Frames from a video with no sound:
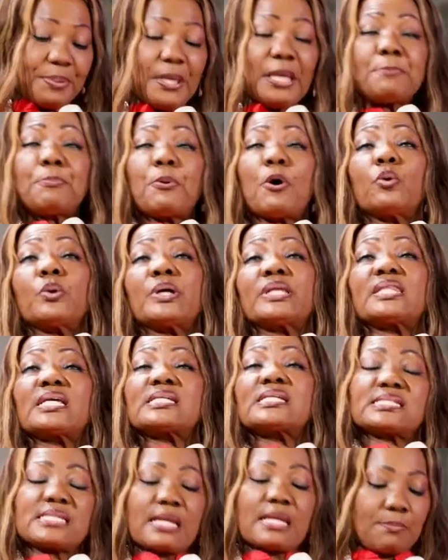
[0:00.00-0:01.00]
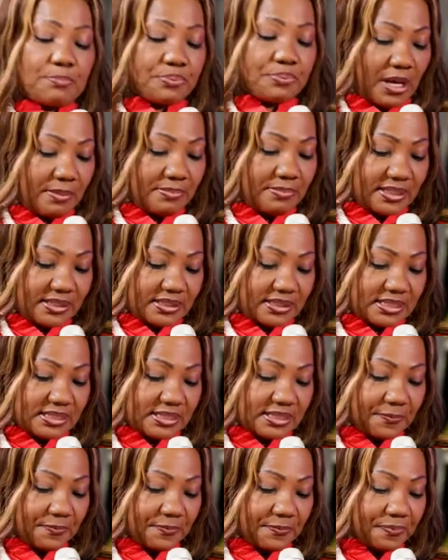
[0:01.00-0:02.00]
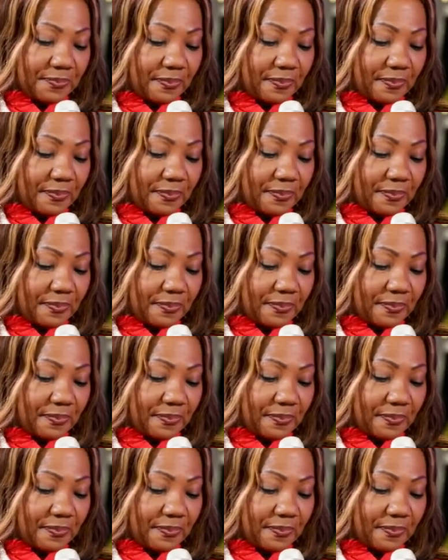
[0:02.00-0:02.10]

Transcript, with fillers: People with this temperament